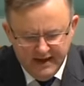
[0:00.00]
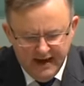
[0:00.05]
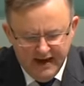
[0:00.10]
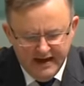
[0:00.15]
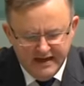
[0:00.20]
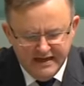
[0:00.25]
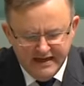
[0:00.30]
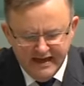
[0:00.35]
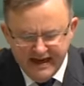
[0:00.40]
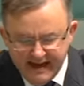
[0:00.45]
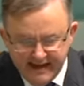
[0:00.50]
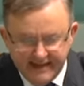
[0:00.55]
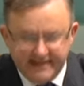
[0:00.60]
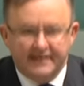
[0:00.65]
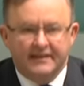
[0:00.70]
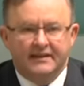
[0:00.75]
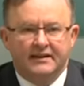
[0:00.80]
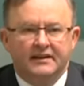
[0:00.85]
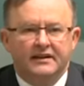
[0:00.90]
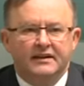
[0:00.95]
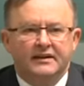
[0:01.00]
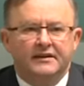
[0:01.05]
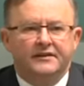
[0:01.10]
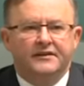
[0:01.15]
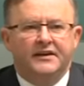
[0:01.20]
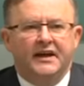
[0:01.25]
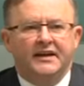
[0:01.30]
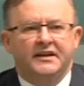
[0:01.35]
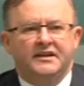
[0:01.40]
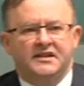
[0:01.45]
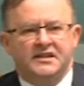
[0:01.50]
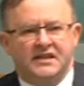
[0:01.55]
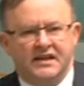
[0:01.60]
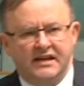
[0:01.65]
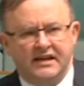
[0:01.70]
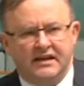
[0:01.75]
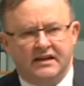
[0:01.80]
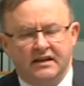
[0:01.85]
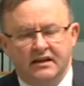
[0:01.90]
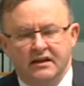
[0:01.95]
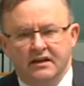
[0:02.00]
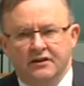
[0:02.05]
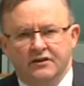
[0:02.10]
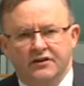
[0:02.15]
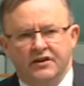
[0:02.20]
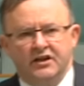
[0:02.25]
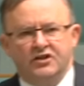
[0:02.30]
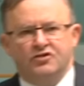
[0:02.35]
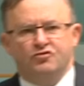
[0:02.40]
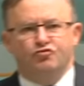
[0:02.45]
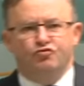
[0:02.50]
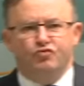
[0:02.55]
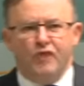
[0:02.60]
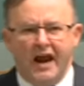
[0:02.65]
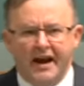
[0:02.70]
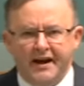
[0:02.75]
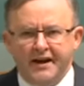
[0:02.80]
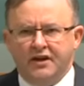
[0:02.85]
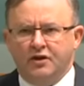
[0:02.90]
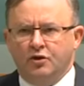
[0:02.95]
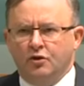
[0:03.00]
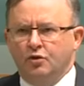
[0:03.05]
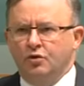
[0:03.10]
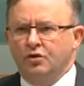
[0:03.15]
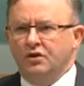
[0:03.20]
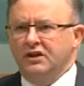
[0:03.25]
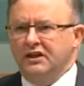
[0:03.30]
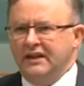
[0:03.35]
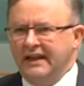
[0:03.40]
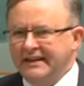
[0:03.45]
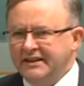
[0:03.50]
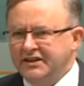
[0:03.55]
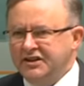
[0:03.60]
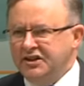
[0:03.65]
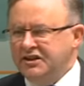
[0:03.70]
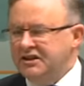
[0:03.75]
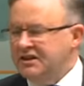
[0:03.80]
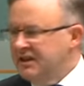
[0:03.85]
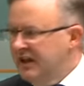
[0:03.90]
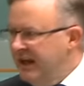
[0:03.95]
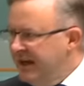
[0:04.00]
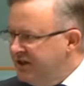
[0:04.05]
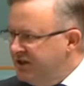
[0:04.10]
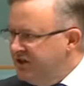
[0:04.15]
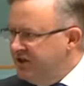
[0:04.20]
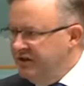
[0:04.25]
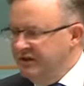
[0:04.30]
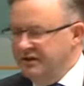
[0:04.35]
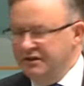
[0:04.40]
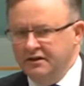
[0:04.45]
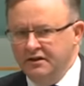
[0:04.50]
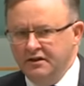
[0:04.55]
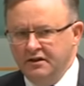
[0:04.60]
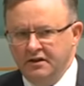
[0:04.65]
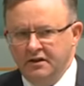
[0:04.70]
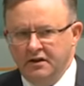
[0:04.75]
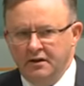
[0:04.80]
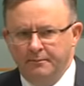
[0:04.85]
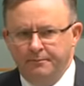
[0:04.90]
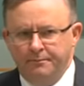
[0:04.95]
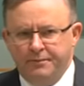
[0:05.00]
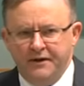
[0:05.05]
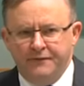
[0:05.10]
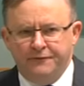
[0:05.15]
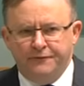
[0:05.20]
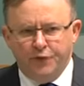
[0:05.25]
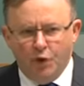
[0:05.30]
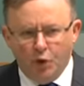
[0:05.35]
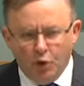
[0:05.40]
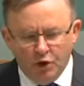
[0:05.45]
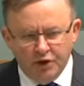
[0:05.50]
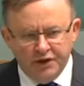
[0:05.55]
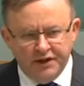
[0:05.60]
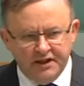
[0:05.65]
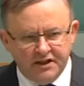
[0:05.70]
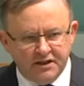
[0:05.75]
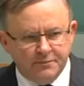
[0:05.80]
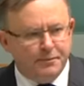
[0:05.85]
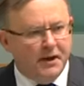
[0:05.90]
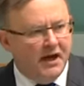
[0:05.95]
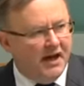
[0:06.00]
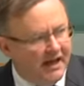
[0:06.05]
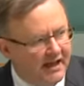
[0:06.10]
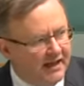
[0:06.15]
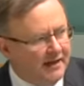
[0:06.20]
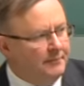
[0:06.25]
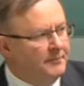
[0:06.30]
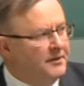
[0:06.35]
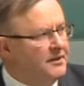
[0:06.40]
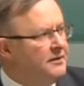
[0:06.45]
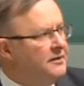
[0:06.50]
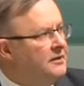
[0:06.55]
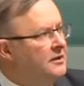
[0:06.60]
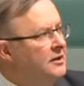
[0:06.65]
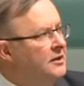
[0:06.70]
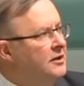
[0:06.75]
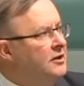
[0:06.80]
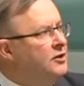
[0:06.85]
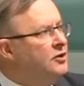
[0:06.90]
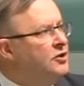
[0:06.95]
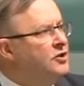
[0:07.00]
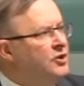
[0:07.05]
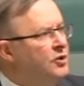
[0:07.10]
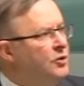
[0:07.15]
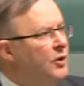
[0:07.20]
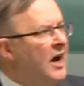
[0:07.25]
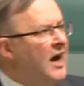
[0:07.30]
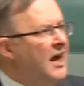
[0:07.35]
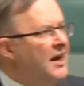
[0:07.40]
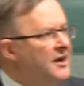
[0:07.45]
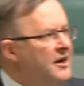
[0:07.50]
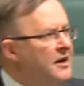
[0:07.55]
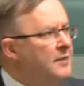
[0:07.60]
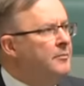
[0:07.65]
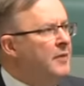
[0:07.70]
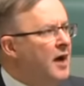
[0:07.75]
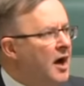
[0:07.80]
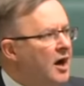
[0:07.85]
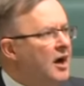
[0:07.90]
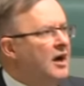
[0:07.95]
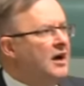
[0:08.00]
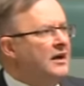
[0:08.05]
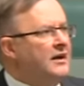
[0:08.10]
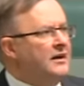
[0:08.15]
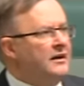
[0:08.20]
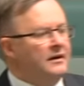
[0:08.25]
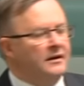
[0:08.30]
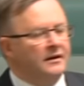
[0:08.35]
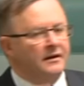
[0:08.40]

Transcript: And yet they seek this radical legislation before this parliament to undermine